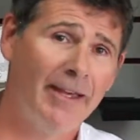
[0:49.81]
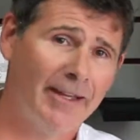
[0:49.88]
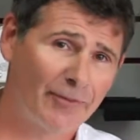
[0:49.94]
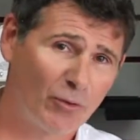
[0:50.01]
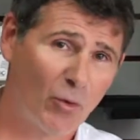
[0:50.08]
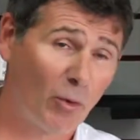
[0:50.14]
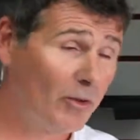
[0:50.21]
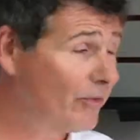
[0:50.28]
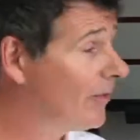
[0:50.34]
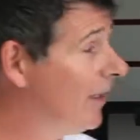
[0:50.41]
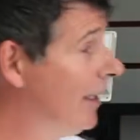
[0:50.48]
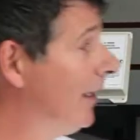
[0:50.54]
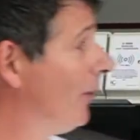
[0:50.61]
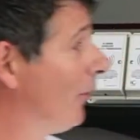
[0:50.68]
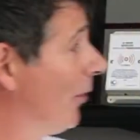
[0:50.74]
Of course,
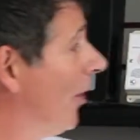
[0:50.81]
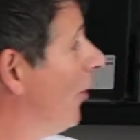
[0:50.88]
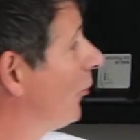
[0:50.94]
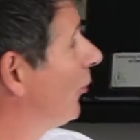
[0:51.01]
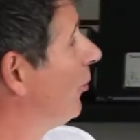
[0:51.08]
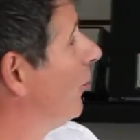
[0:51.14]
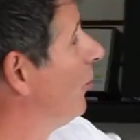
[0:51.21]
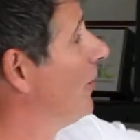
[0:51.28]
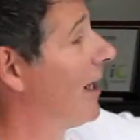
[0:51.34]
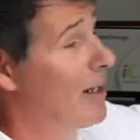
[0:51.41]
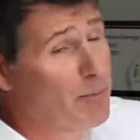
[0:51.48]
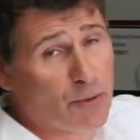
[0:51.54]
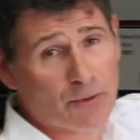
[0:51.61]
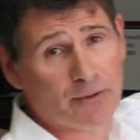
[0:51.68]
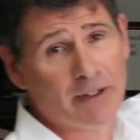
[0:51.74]
we also do
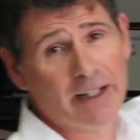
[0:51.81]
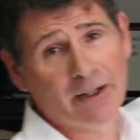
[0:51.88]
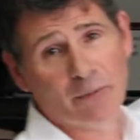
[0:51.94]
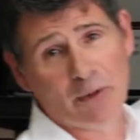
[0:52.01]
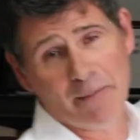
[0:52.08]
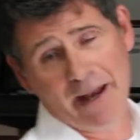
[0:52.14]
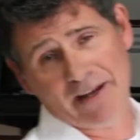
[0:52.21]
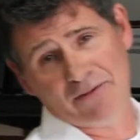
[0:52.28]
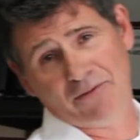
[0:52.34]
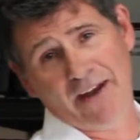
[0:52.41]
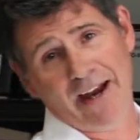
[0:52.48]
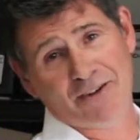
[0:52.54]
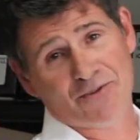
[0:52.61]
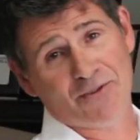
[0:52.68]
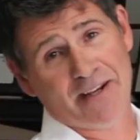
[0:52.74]
dampers. We
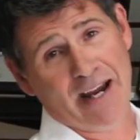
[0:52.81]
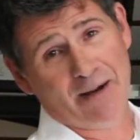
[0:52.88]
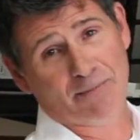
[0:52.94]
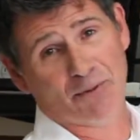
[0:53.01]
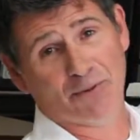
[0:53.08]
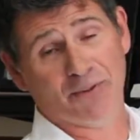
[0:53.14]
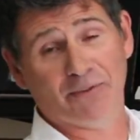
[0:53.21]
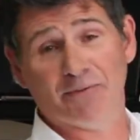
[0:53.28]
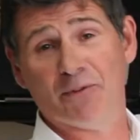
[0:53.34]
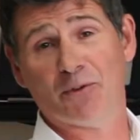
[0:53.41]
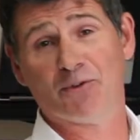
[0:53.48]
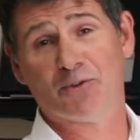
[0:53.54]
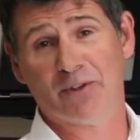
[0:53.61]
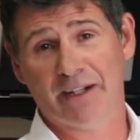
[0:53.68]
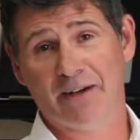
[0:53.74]
manufacture dampers in
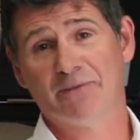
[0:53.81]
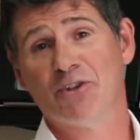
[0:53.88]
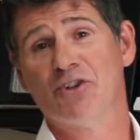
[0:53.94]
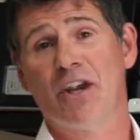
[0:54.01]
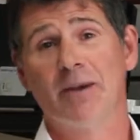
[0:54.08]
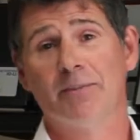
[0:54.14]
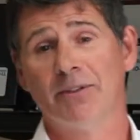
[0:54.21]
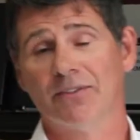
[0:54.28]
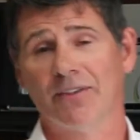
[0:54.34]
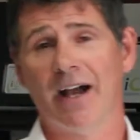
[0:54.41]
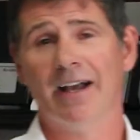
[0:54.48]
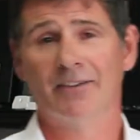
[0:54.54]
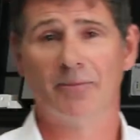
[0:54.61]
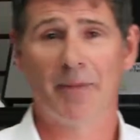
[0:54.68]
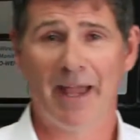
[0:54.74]
virtually every shape and
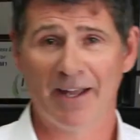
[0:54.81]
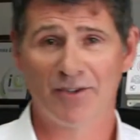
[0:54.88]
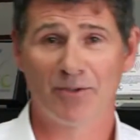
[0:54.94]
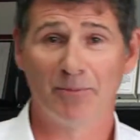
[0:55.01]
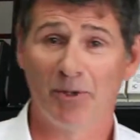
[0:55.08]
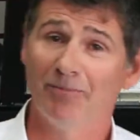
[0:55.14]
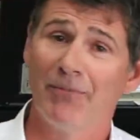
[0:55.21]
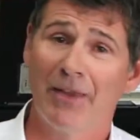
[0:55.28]
size imaginable.